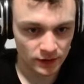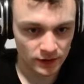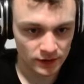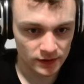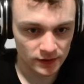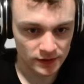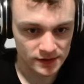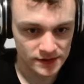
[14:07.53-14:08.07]

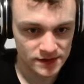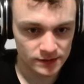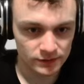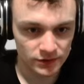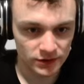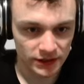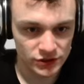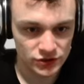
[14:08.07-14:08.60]
And
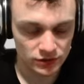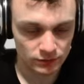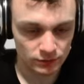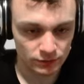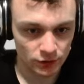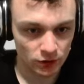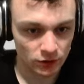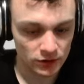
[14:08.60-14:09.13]
simulation
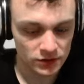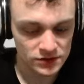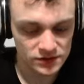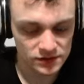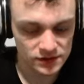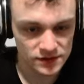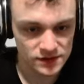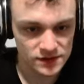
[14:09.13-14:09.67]
paused
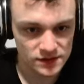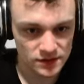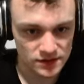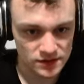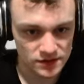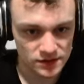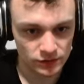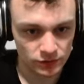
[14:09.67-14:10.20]
is
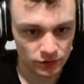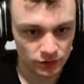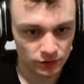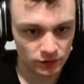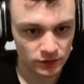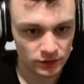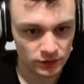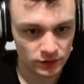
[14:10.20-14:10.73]
0.
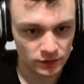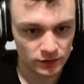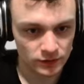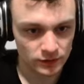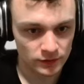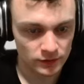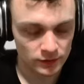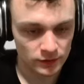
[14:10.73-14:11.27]

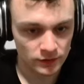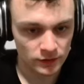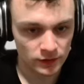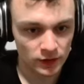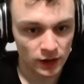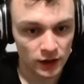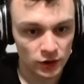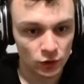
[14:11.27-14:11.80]

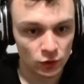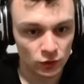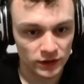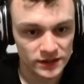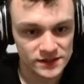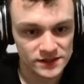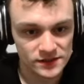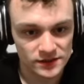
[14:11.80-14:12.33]
No,
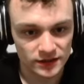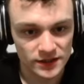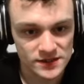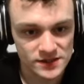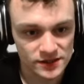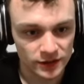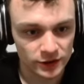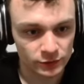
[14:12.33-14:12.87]
let's
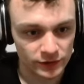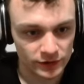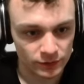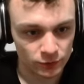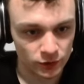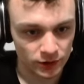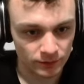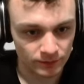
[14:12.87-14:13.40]
start with 1.